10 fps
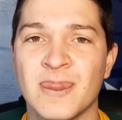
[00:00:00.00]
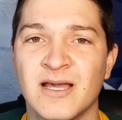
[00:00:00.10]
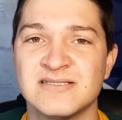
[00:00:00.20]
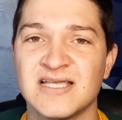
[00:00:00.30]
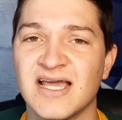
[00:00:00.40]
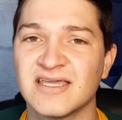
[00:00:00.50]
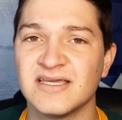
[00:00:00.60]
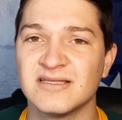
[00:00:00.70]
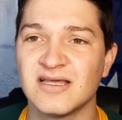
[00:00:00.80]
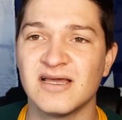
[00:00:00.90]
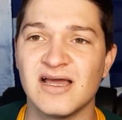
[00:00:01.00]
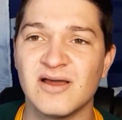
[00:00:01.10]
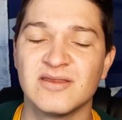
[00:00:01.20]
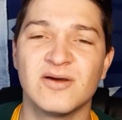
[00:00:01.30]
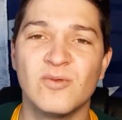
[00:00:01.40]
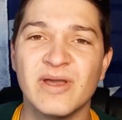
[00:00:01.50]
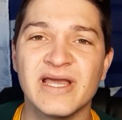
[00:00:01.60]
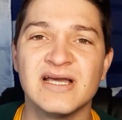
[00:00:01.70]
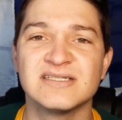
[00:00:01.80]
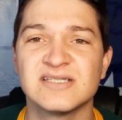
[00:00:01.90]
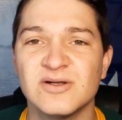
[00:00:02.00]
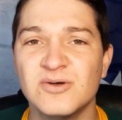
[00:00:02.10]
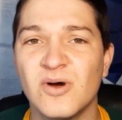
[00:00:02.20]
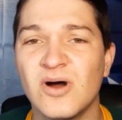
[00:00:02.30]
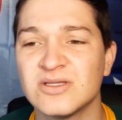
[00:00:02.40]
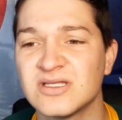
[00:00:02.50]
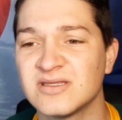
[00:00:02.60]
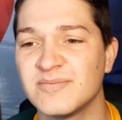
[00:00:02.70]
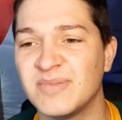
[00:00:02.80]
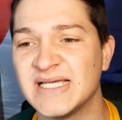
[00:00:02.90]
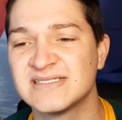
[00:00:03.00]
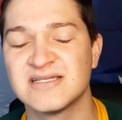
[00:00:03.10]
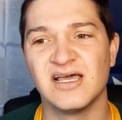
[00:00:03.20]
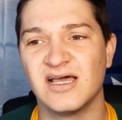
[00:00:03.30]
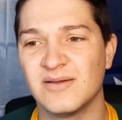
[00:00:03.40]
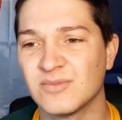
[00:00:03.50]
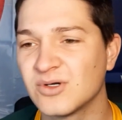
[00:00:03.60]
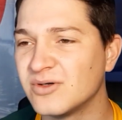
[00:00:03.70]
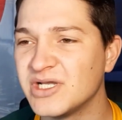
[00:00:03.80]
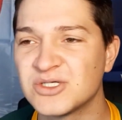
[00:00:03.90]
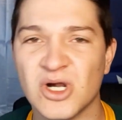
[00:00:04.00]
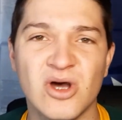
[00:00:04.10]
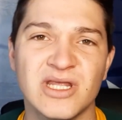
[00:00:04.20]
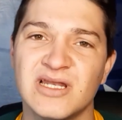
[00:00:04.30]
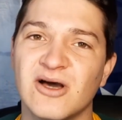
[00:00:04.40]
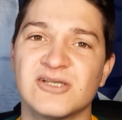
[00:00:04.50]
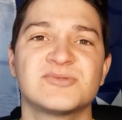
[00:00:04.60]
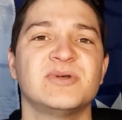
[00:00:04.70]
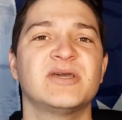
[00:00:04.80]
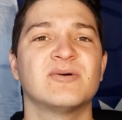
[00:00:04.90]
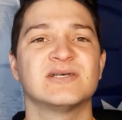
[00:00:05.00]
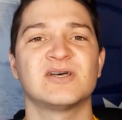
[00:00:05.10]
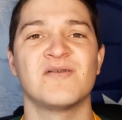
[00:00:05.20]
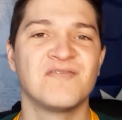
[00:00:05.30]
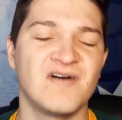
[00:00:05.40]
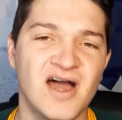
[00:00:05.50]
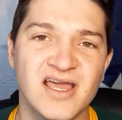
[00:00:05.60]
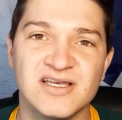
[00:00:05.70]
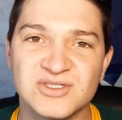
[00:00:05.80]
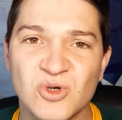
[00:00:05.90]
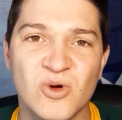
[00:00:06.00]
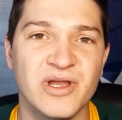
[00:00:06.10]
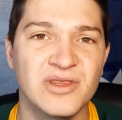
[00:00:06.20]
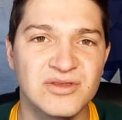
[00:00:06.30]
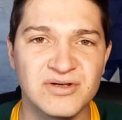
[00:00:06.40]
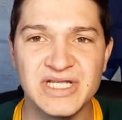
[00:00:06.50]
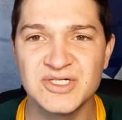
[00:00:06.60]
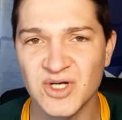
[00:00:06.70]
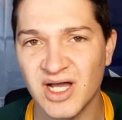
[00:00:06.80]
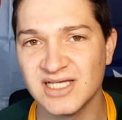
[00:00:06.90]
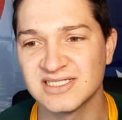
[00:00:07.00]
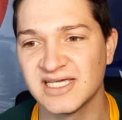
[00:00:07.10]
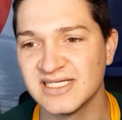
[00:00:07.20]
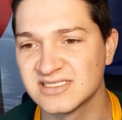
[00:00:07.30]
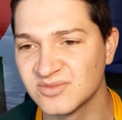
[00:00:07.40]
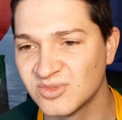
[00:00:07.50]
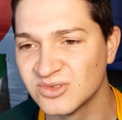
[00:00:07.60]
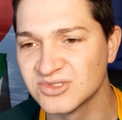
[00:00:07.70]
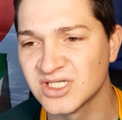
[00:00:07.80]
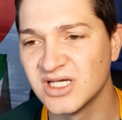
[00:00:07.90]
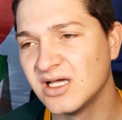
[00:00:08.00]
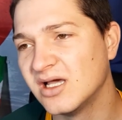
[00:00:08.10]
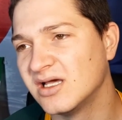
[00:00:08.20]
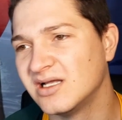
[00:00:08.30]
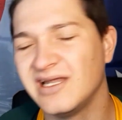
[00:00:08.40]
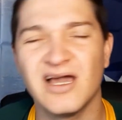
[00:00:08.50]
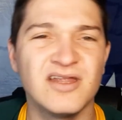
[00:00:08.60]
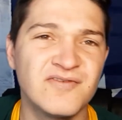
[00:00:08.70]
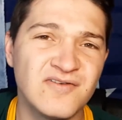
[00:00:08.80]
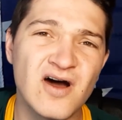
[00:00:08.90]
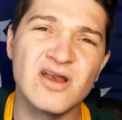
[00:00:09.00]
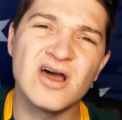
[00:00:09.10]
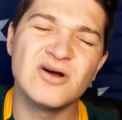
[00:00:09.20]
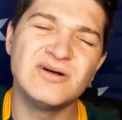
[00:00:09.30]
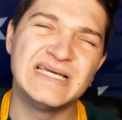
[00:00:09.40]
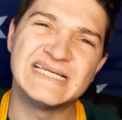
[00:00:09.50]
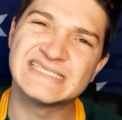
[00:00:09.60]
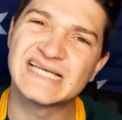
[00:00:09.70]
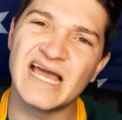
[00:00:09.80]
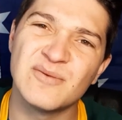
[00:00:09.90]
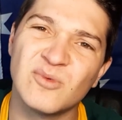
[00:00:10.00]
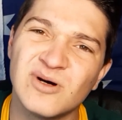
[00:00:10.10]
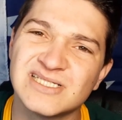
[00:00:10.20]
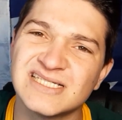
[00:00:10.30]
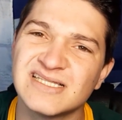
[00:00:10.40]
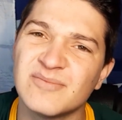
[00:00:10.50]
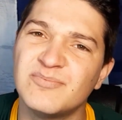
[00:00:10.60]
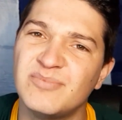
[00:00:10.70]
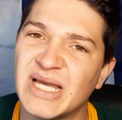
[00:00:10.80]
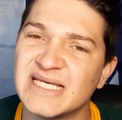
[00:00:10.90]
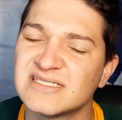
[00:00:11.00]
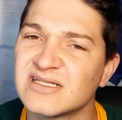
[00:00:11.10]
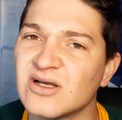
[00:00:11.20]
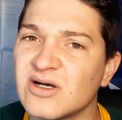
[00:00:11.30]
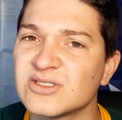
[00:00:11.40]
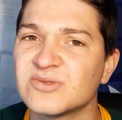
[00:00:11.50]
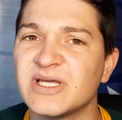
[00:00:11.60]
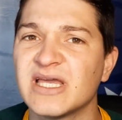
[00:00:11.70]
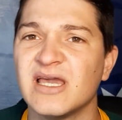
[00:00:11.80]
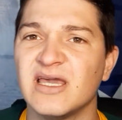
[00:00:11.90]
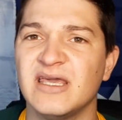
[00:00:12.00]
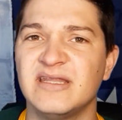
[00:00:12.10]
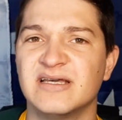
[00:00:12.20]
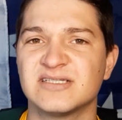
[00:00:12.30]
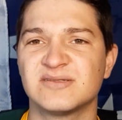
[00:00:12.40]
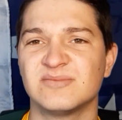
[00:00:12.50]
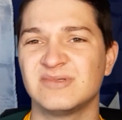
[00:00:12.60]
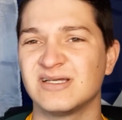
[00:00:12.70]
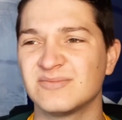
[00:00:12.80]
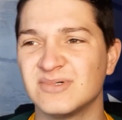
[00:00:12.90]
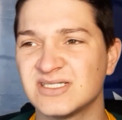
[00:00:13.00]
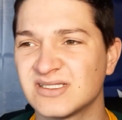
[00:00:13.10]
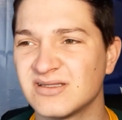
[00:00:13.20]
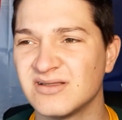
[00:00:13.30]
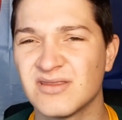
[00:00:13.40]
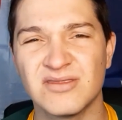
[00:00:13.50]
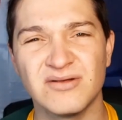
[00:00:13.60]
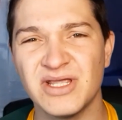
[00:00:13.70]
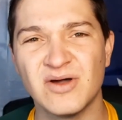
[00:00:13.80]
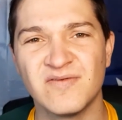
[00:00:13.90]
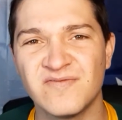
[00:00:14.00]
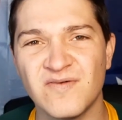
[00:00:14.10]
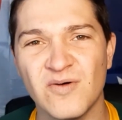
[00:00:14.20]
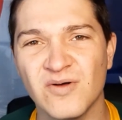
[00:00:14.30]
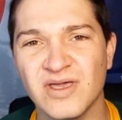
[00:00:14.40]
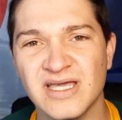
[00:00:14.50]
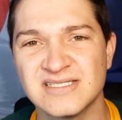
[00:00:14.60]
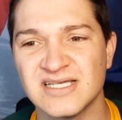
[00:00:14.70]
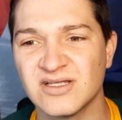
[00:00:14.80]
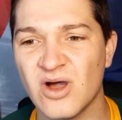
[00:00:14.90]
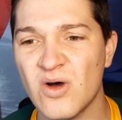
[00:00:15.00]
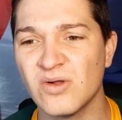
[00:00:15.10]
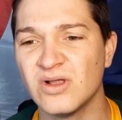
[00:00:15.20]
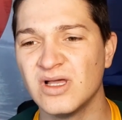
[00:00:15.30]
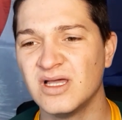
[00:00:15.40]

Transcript: attacking the wingers who aren't at the best. Kuridrani last week was on fire, scoring 3 tries against the Bulls. Lealifano, his game wasn't the best last week. He did miss 3 or 4 kicks at goal,